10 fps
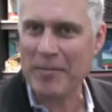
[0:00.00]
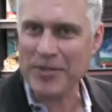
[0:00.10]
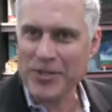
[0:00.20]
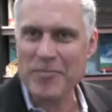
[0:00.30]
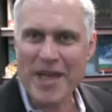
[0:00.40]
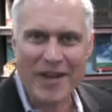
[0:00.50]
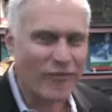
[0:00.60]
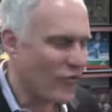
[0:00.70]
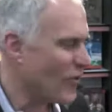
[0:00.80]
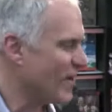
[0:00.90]
You're the man
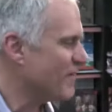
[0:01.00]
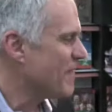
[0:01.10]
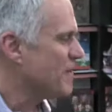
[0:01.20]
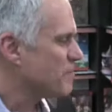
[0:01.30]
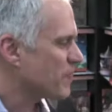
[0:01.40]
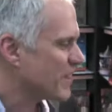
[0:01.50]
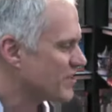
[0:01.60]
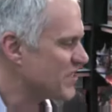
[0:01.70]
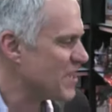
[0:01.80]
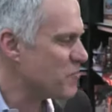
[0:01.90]
for it." The
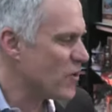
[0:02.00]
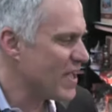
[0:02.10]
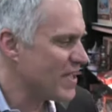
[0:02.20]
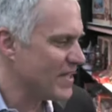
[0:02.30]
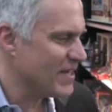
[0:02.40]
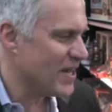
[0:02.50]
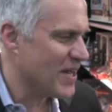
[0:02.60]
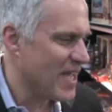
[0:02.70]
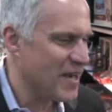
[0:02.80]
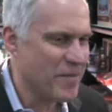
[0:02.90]
same way in
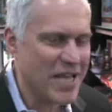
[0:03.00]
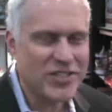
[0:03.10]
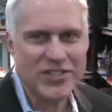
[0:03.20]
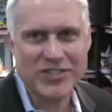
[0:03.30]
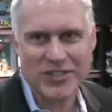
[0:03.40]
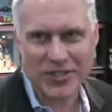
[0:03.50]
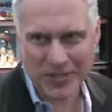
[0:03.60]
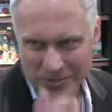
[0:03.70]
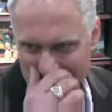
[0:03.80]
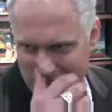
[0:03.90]
animation circles,